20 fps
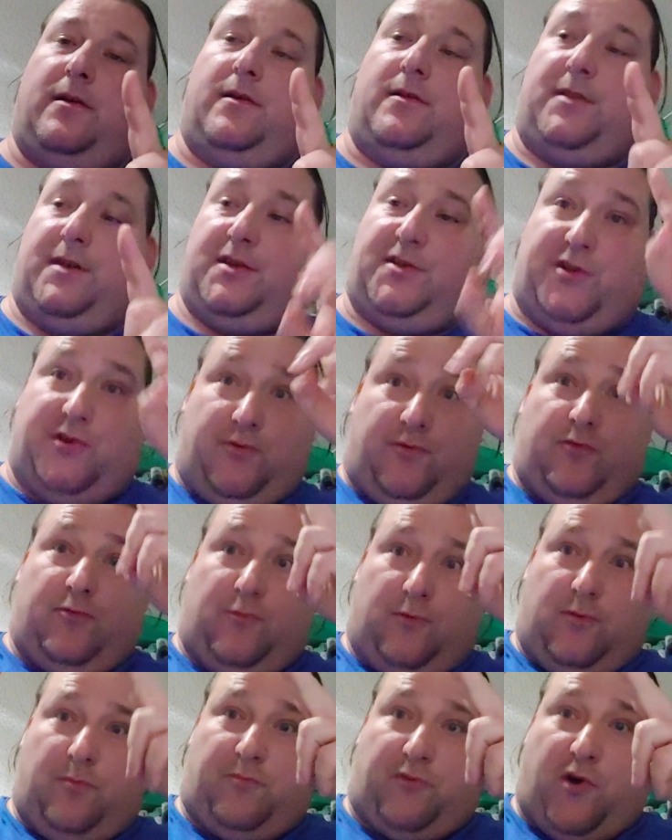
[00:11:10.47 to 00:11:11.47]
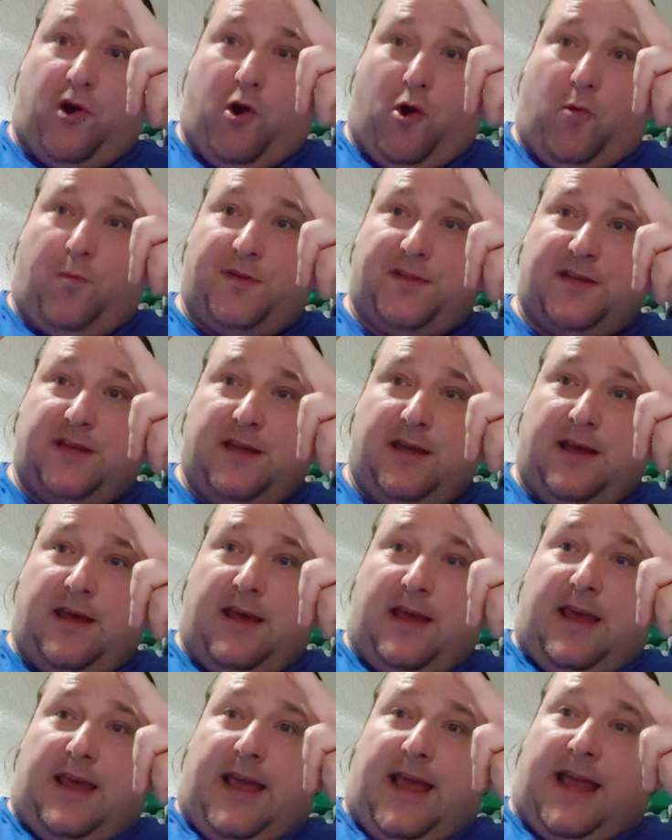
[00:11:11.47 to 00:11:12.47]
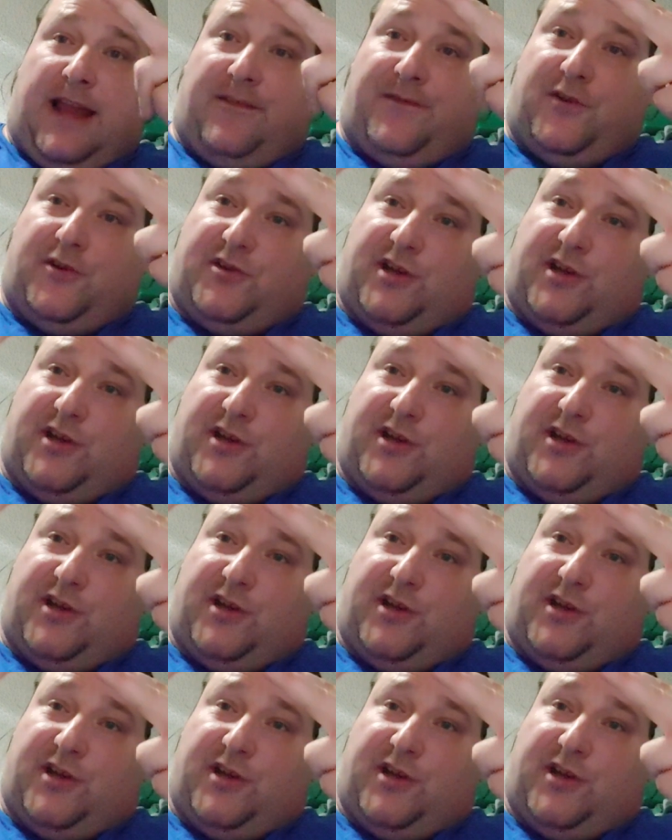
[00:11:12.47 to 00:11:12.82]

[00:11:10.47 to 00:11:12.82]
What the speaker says: the 2 probes. And if you